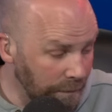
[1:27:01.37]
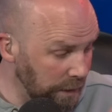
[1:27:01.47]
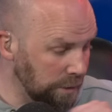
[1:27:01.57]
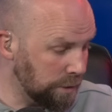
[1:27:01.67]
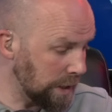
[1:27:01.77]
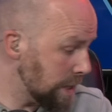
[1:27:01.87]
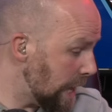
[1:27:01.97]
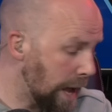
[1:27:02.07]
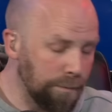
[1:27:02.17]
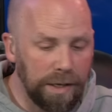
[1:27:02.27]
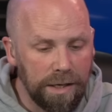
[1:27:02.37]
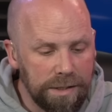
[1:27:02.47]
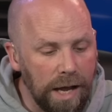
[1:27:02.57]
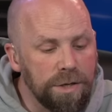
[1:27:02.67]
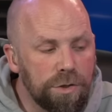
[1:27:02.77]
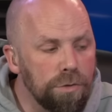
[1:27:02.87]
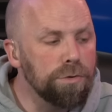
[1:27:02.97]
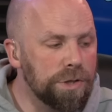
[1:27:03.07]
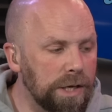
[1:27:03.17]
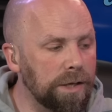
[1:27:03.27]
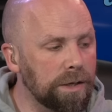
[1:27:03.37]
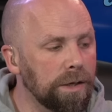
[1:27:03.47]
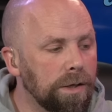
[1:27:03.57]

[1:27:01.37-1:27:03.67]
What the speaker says: that you said that because I do think,